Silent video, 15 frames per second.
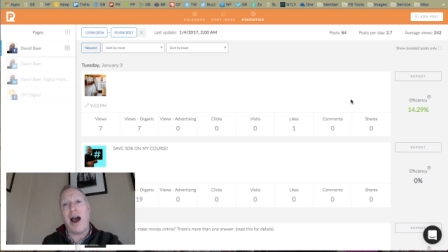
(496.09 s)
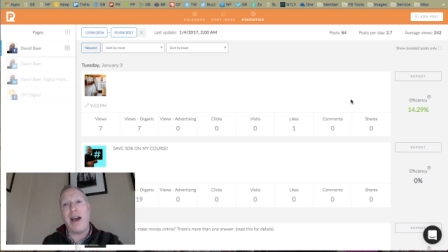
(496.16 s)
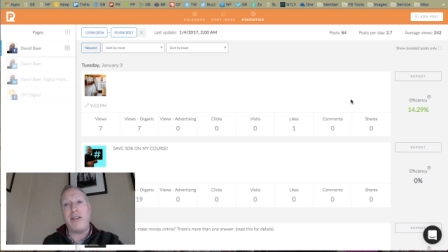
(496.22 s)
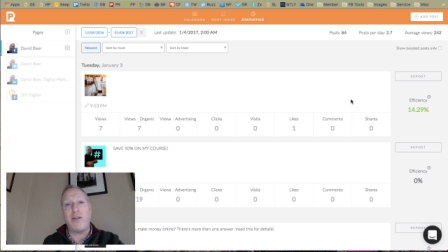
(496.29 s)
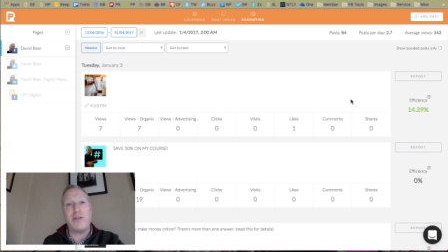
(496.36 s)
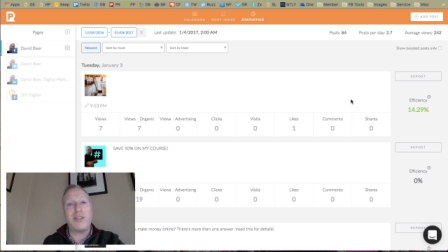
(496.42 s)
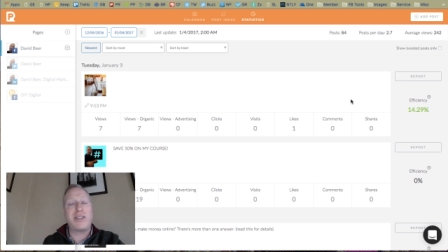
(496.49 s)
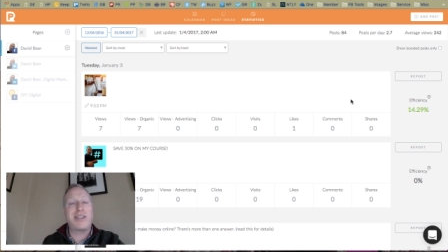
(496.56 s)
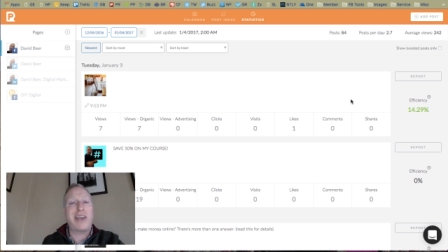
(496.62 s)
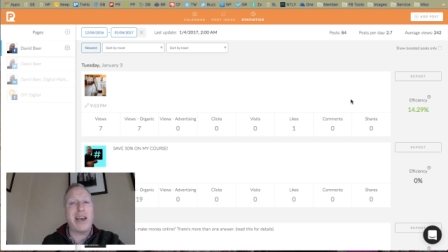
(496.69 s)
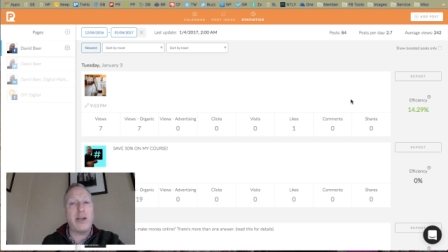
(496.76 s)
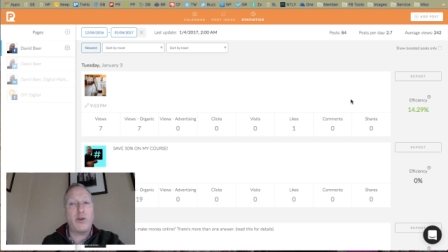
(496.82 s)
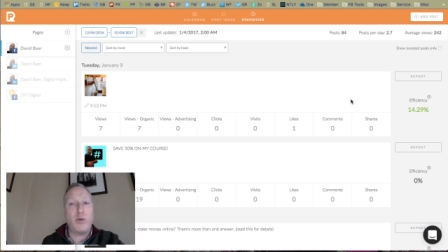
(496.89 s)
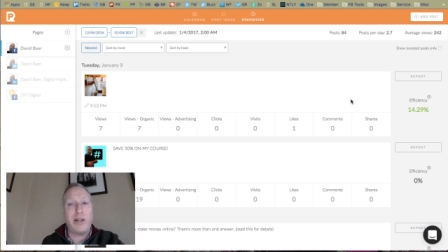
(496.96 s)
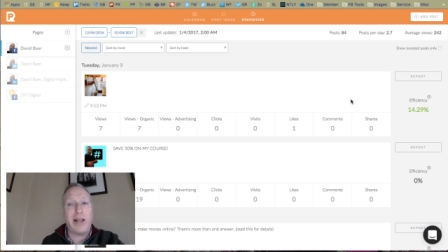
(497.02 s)
either
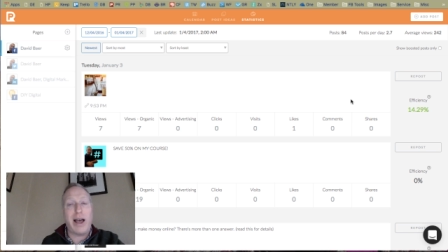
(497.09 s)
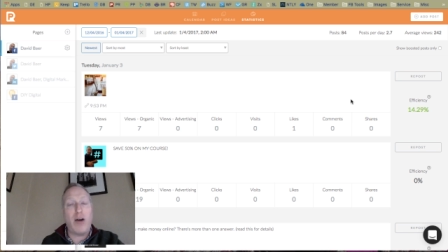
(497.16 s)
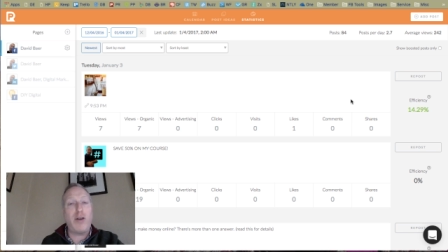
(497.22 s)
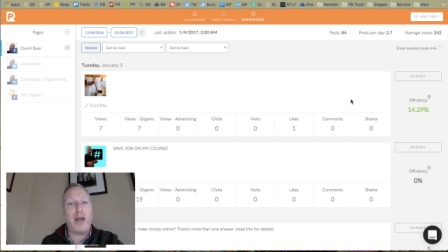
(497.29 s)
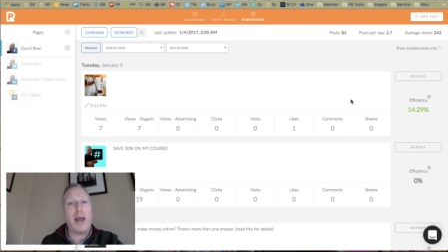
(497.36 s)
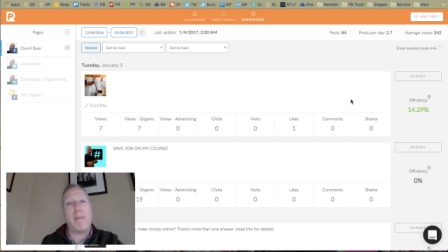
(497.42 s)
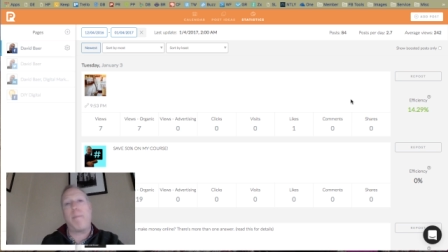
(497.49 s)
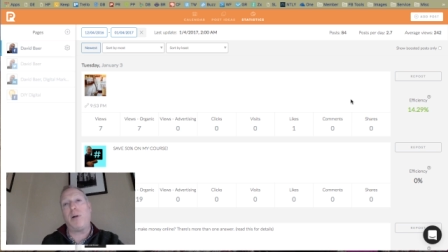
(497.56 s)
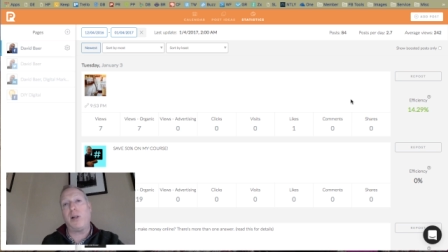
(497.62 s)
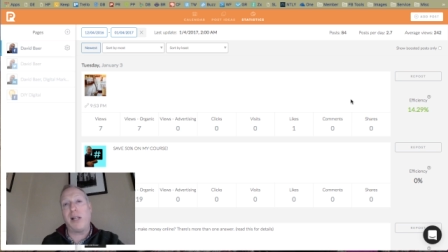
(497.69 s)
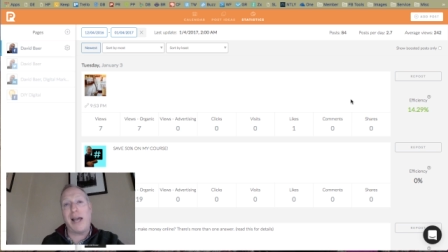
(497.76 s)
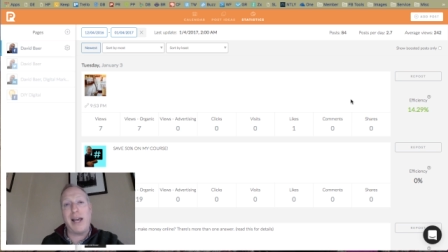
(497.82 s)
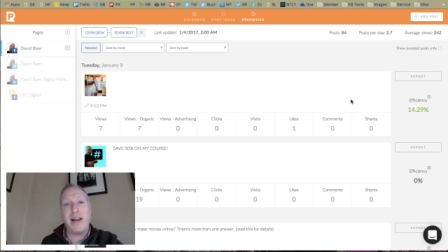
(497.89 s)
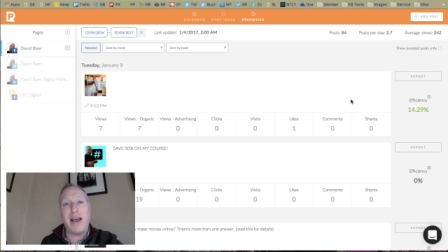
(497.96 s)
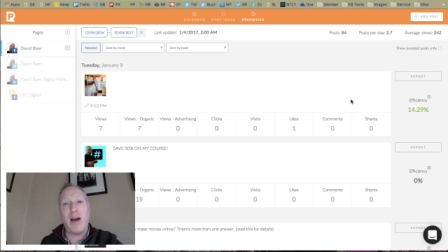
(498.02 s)
schedule out and
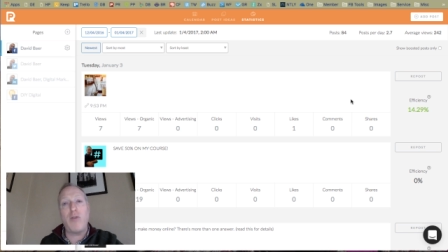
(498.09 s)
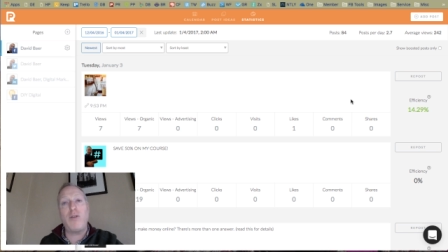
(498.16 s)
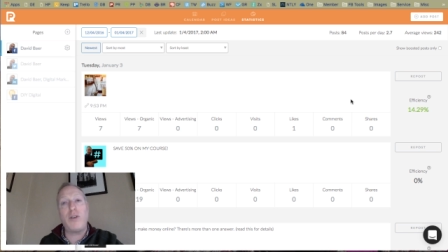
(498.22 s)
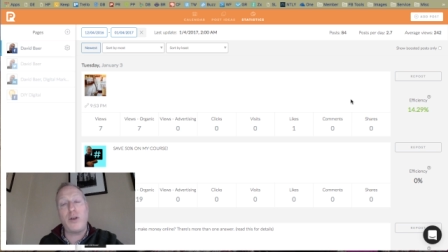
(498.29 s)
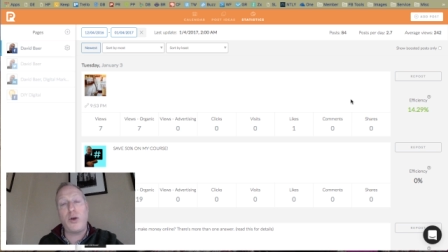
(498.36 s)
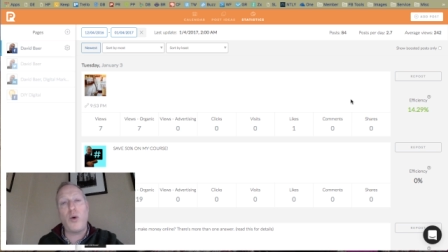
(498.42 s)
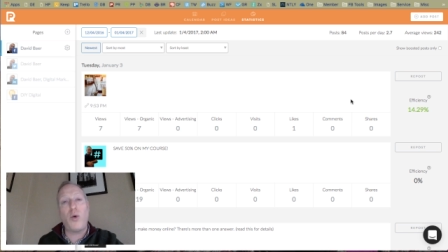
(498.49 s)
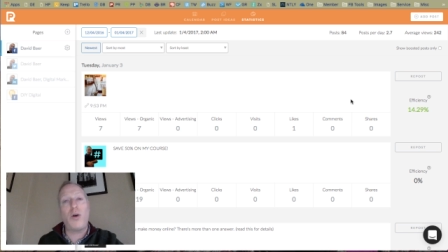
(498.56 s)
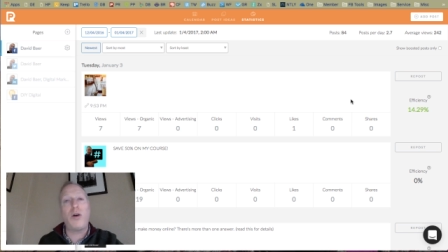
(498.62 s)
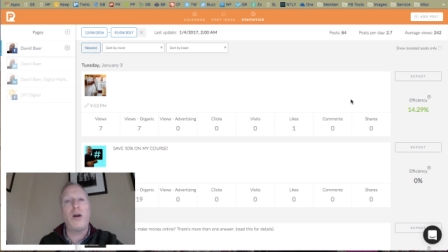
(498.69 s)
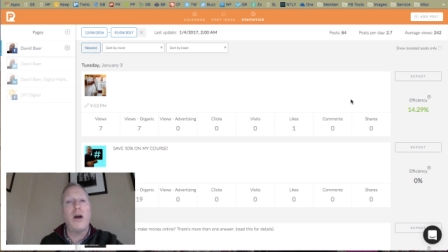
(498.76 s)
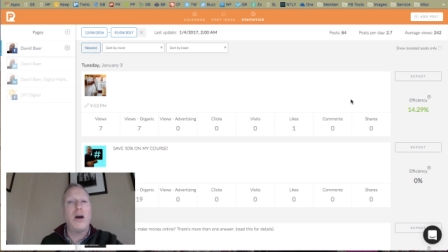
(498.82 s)
plan out your